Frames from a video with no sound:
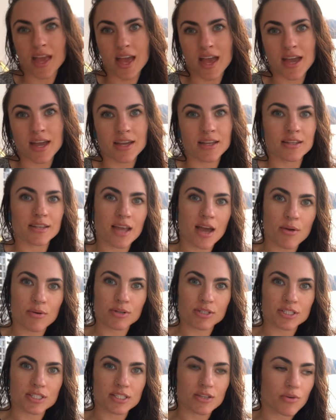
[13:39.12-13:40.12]
And now
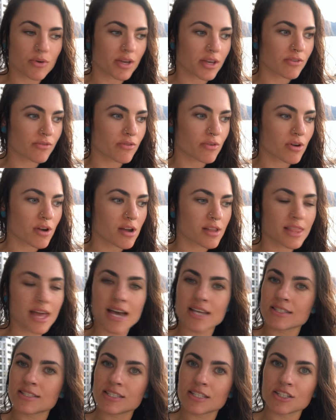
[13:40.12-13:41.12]
we're just going for our
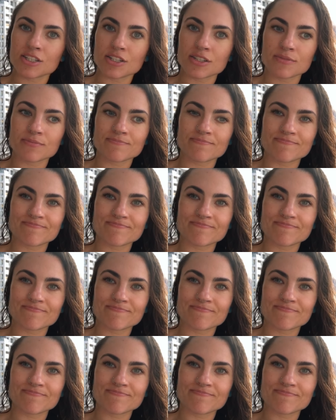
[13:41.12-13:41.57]
last dinner.